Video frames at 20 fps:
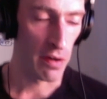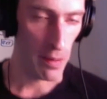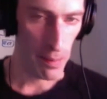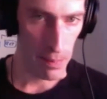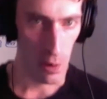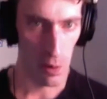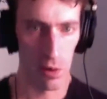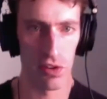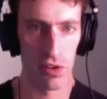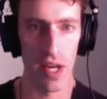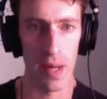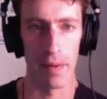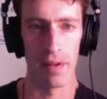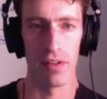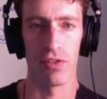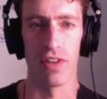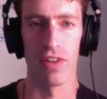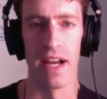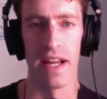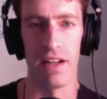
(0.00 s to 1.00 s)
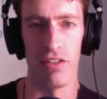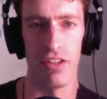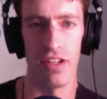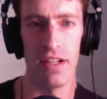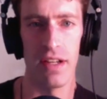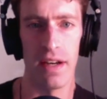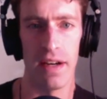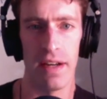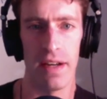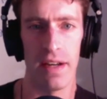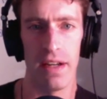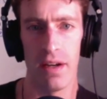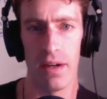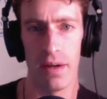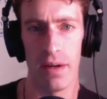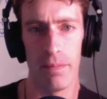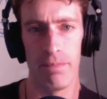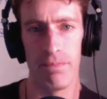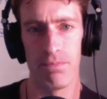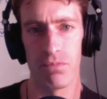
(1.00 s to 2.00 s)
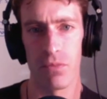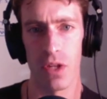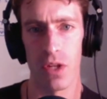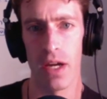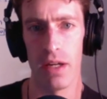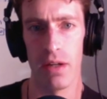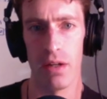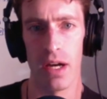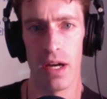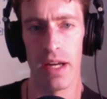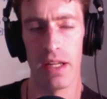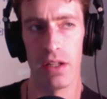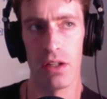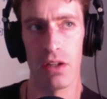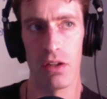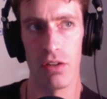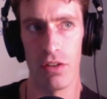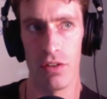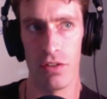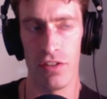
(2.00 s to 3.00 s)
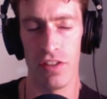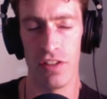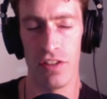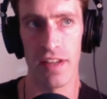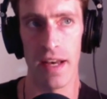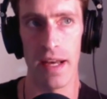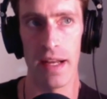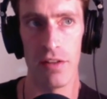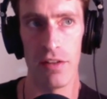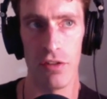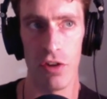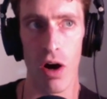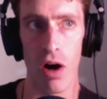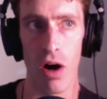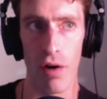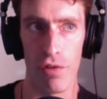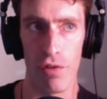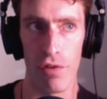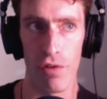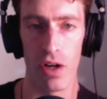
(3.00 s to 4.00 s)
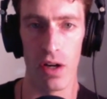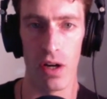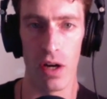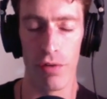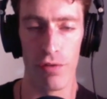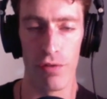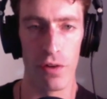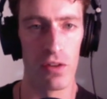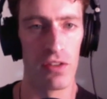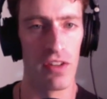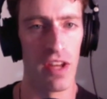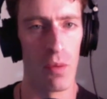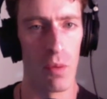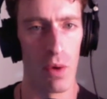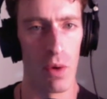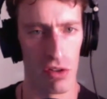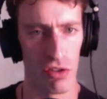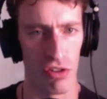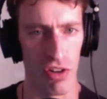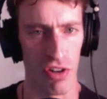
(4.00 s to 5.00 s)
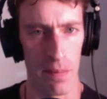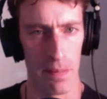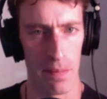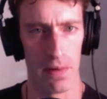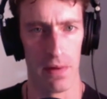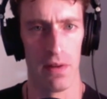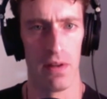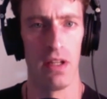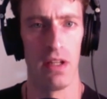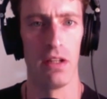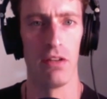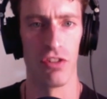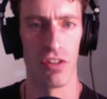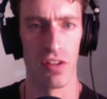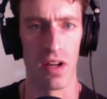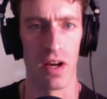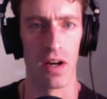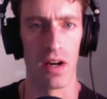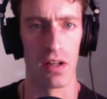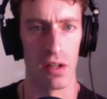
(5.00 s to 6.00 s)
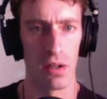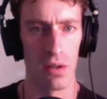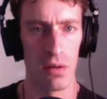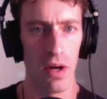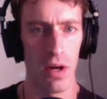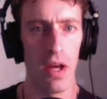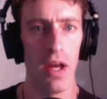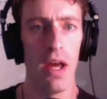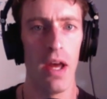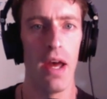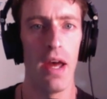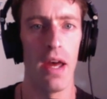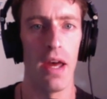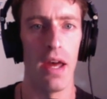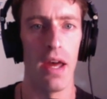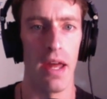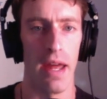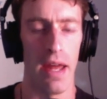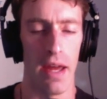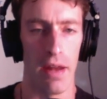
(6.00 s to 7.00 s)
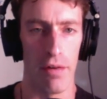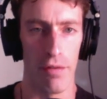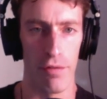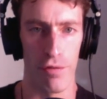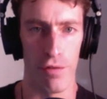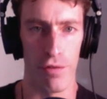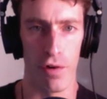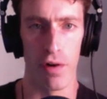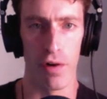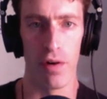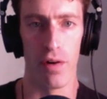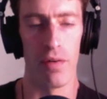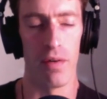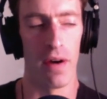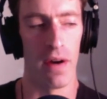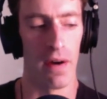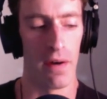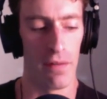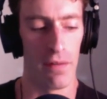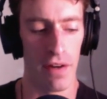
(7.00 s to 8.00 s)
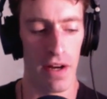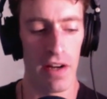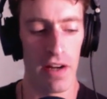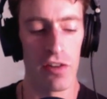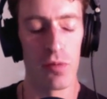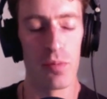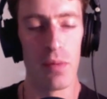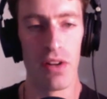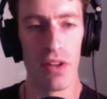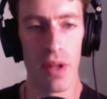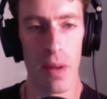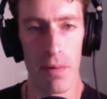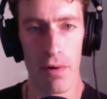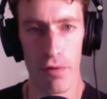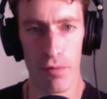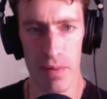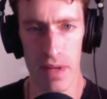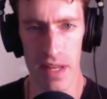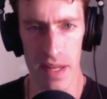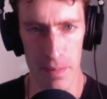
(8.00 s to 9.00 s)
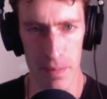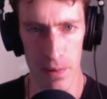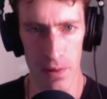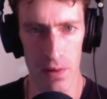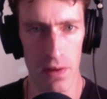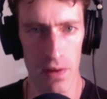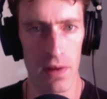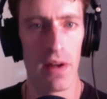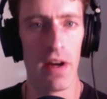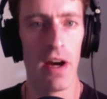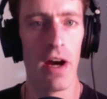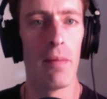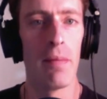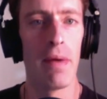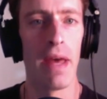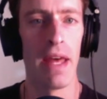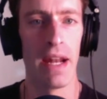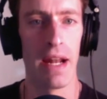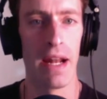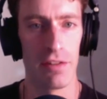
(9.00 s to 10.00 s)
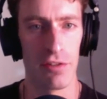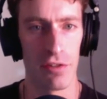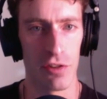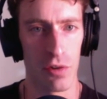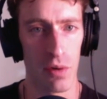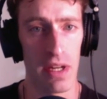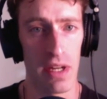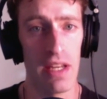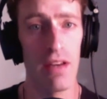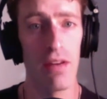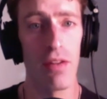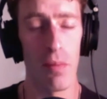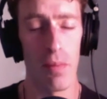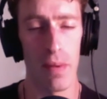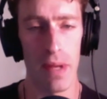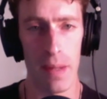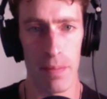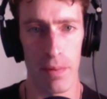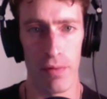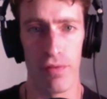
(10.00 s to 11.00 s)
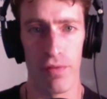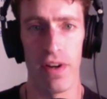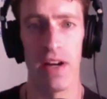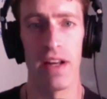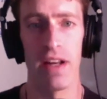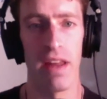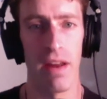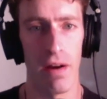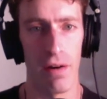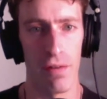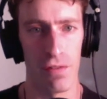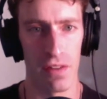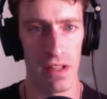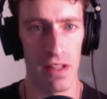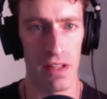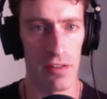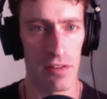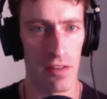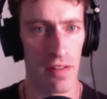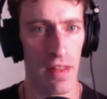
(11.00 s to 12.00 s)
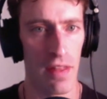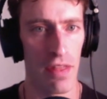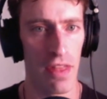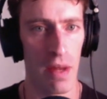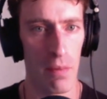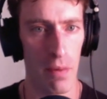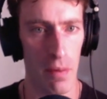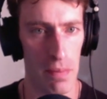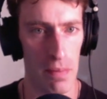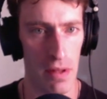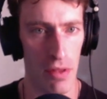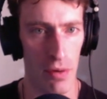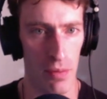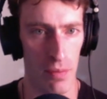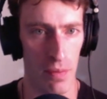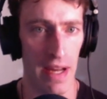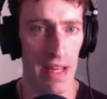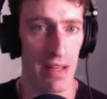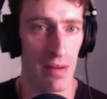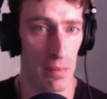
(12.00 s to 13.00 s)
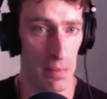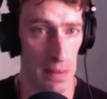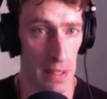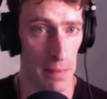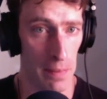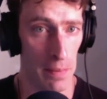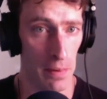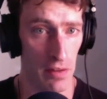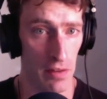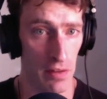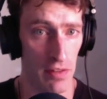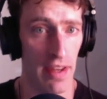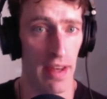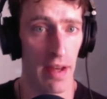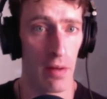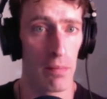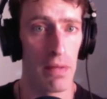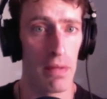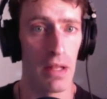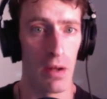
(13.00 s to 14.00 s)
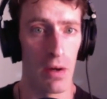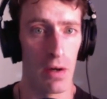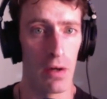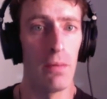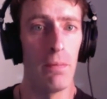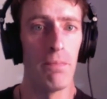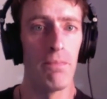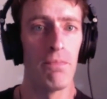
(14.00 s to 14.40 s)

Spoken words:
a prototyping strategy. I decided to offer a full day workshop in Chicago, and for a very small number of people, and I screened the people very carefully so that they would be the right people to help me learn,